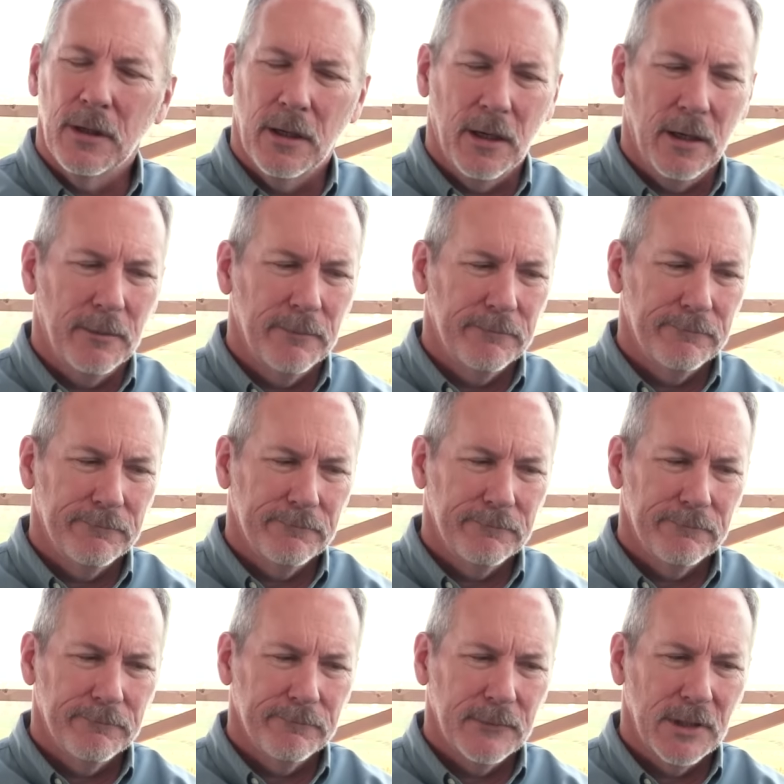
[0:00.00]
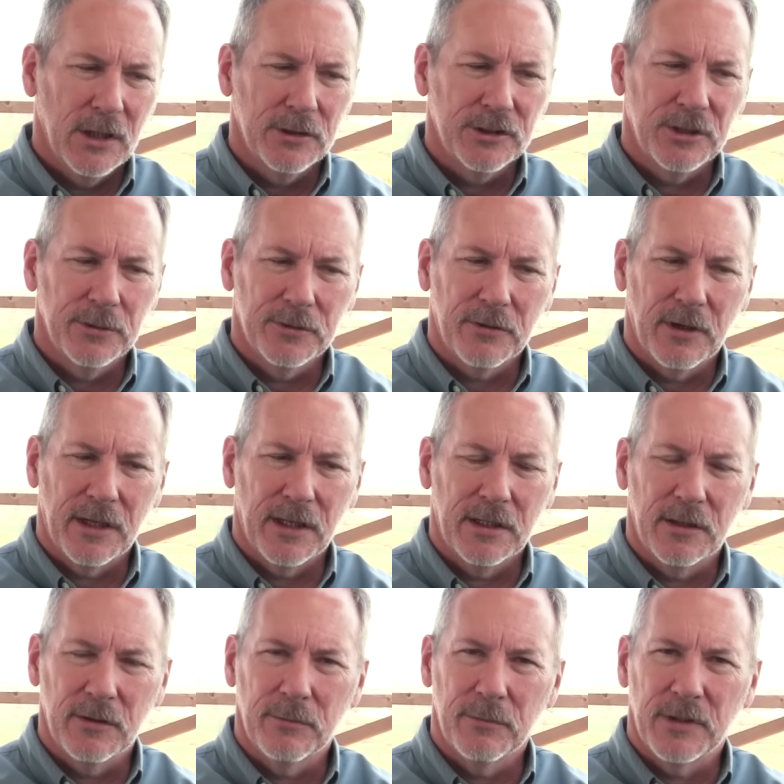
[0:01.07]
she was ready
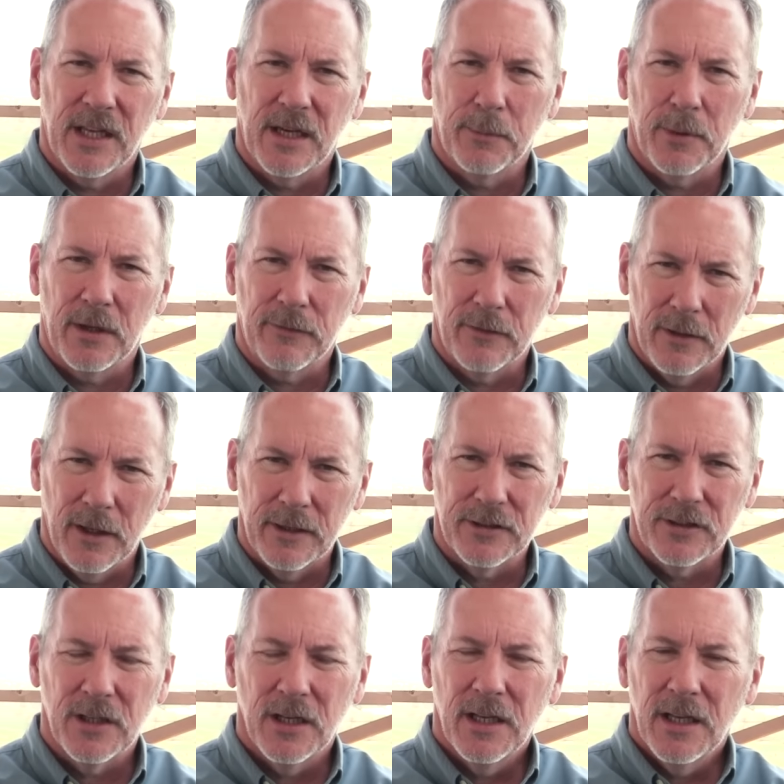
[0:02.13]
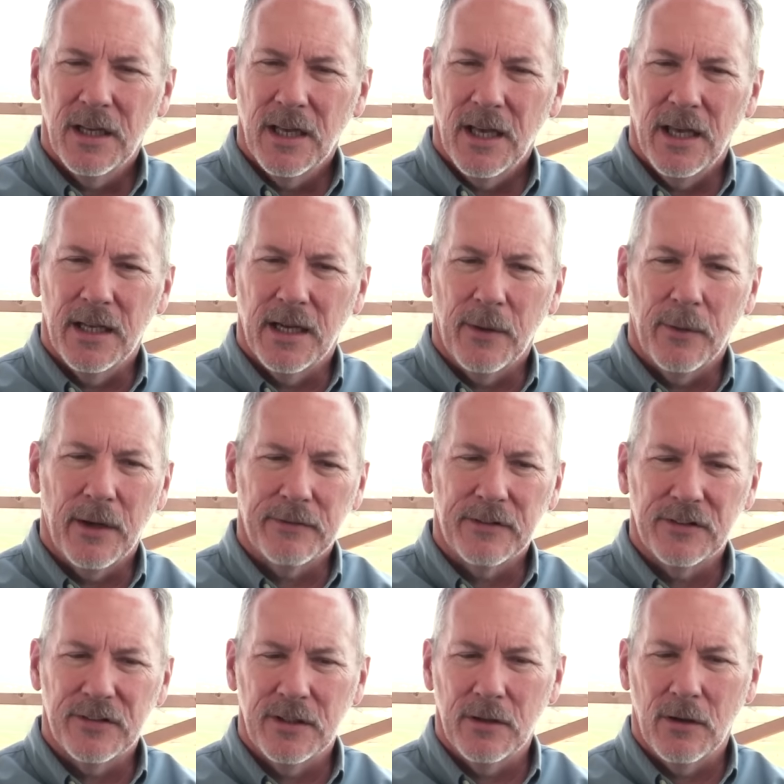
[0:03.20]
to take a break for lunch, and I would have to
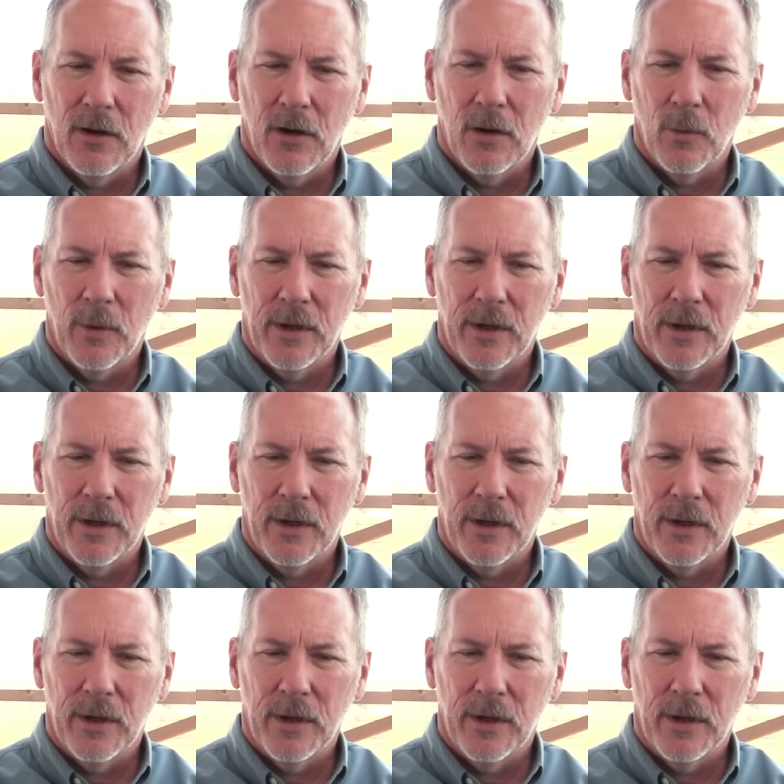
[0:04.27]
sit in the hall